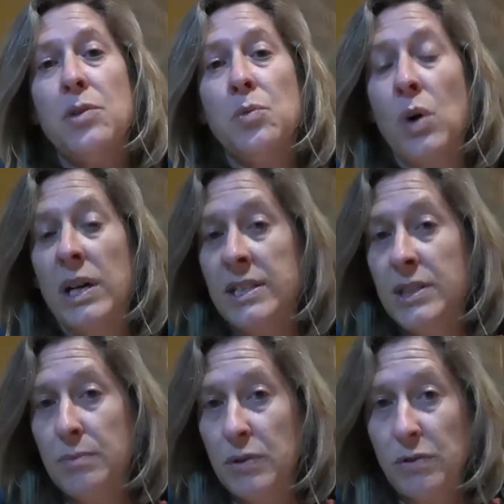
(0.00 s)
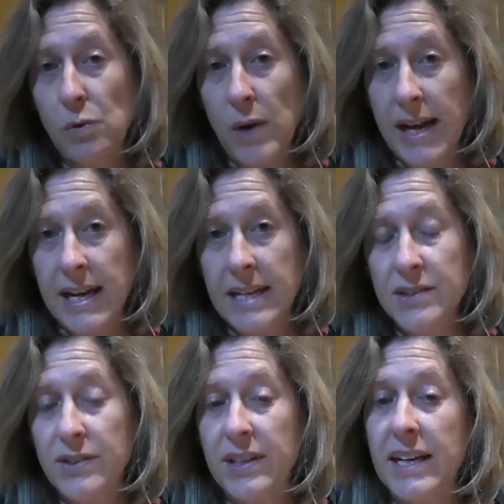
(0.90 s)
wanted to move away
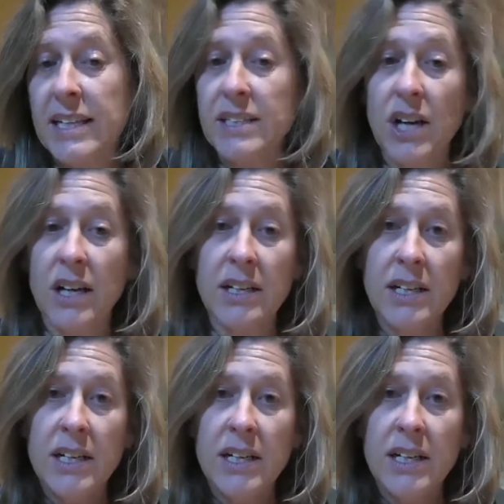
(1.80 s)
so that I could not